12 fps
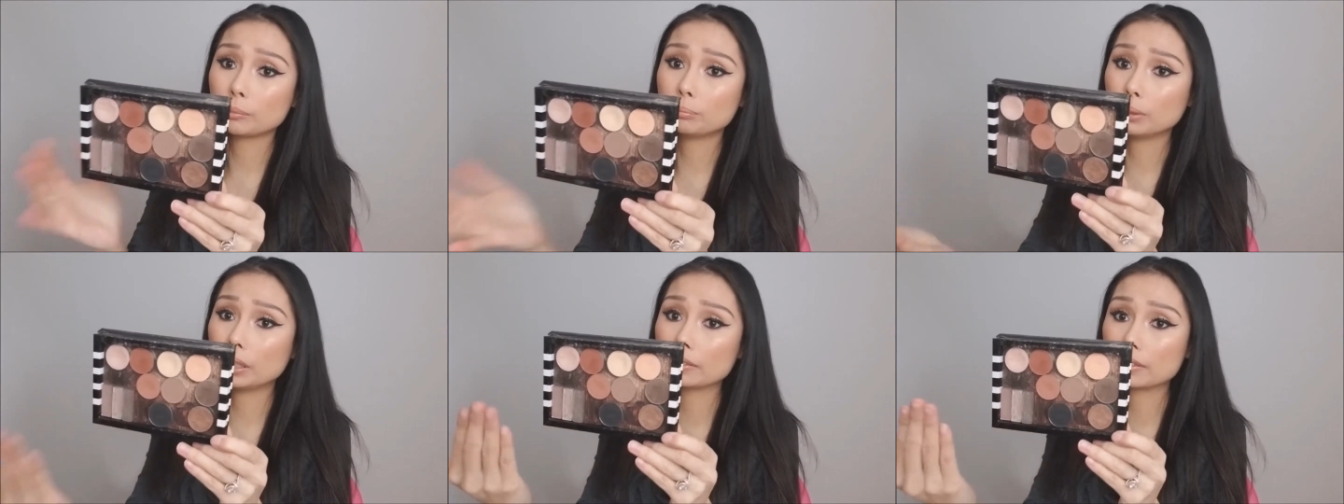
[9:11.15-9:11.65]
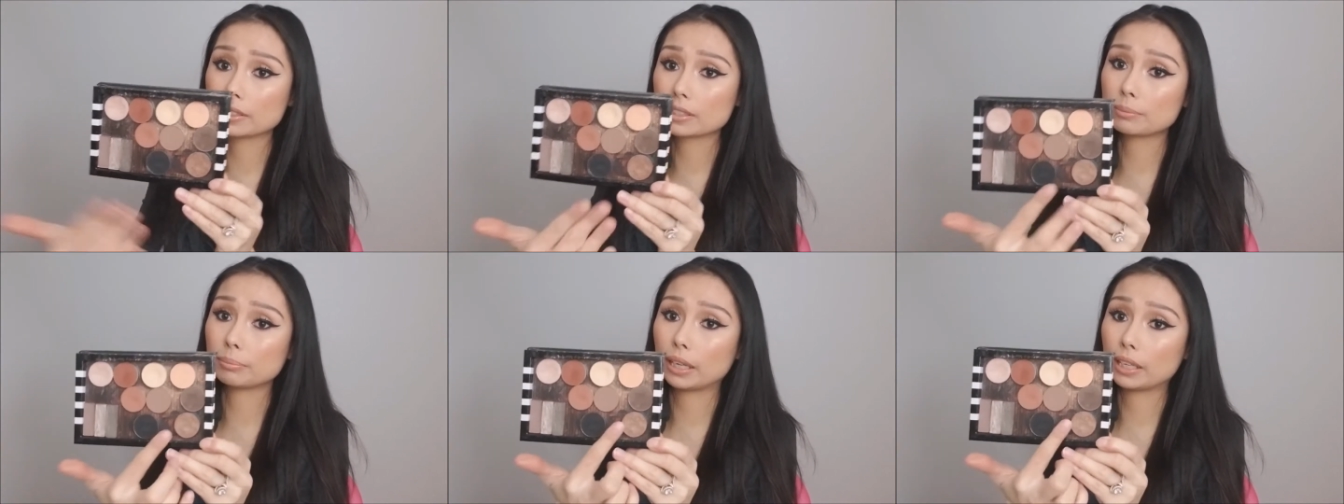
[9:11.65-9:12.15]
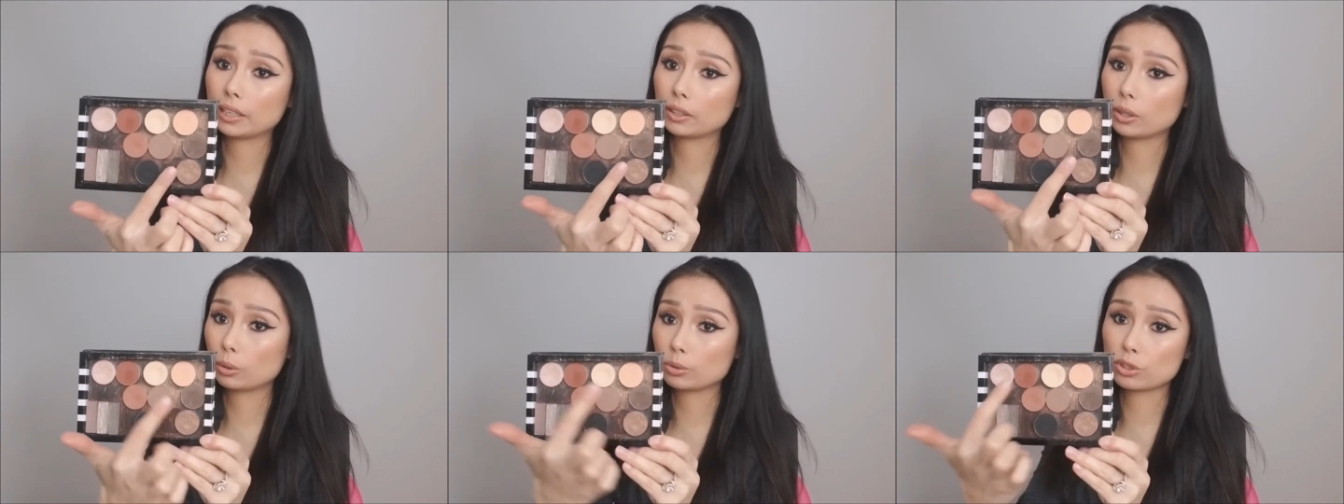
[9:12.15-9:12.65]
But this is my
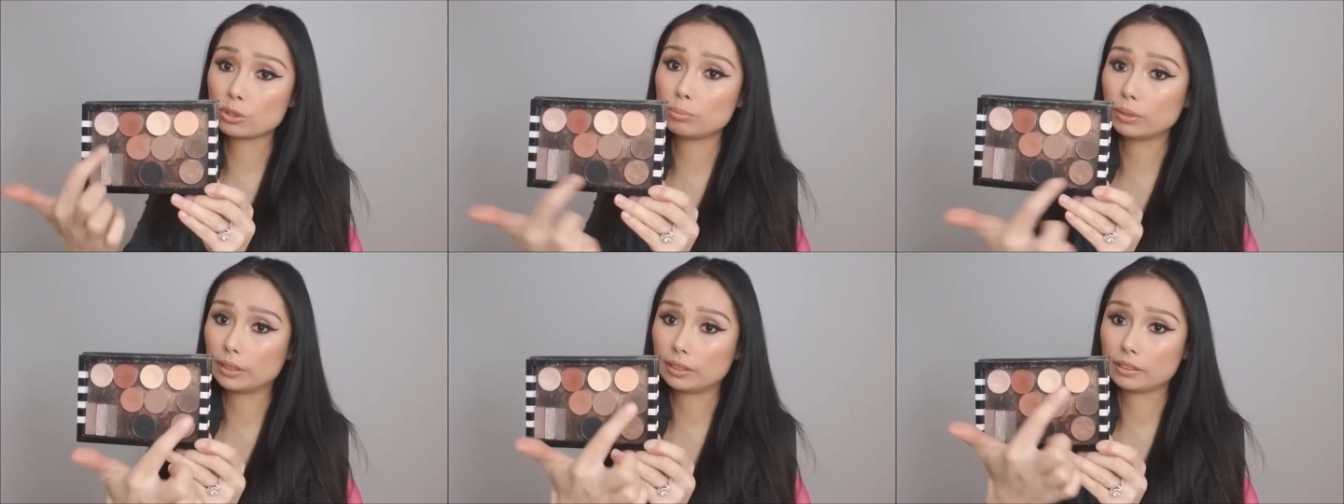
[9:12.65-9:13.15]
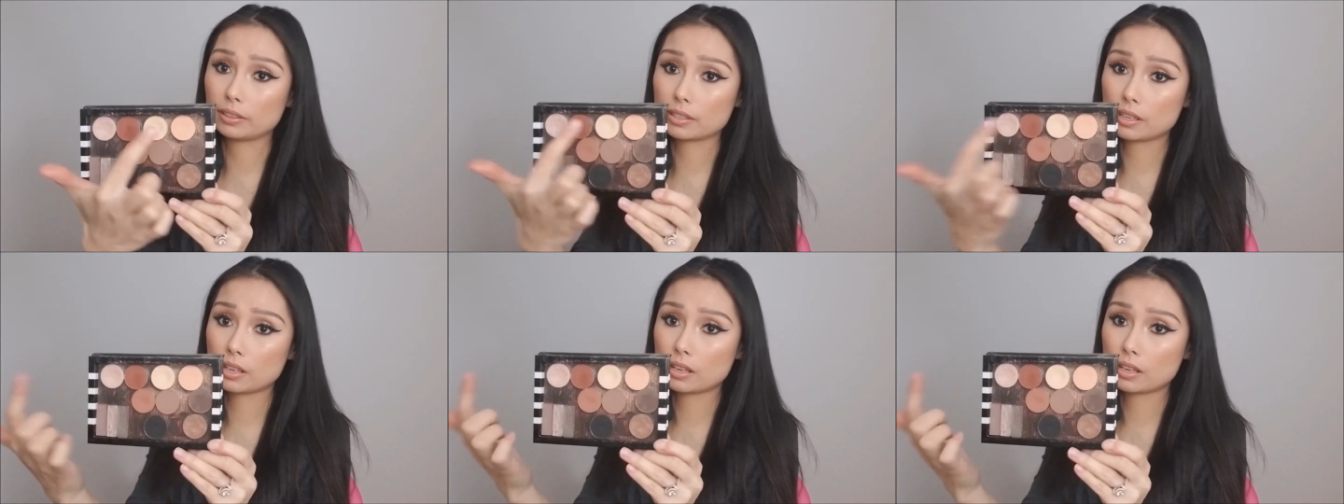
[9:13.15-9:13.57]
go-to brand,